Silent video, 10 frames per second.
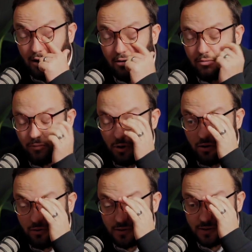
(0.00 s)

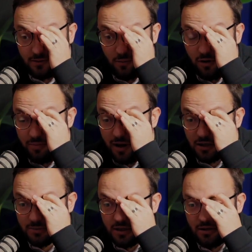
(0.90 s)
Ritholtz Wealth
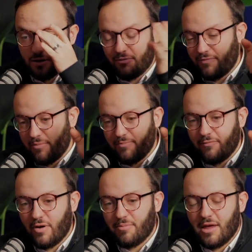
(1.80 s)
Management, or
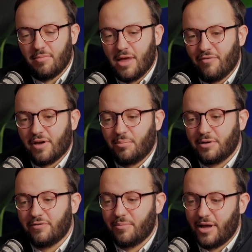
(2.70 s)
from them. They have a couple
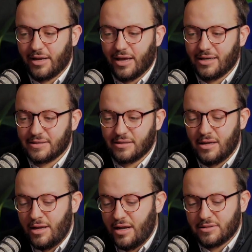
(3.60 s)
different podcasts, and
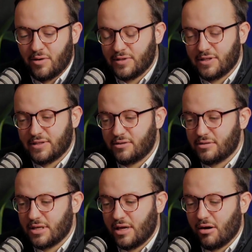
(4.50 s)
it's always just
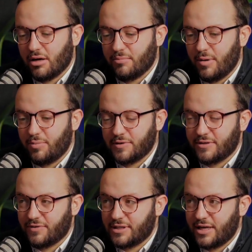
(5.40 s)
interesting hearing people's
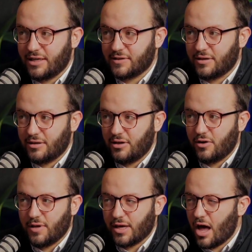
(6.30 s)
different takes on
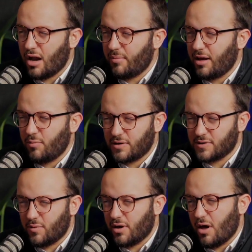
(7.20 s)
the economy and what's
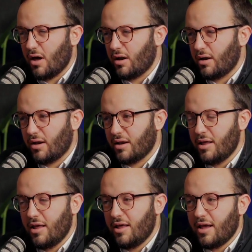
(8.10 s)
going on,
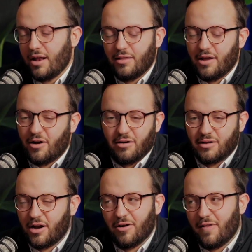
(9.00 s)
and they're
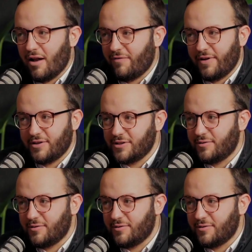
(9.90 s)
a lot of fun too.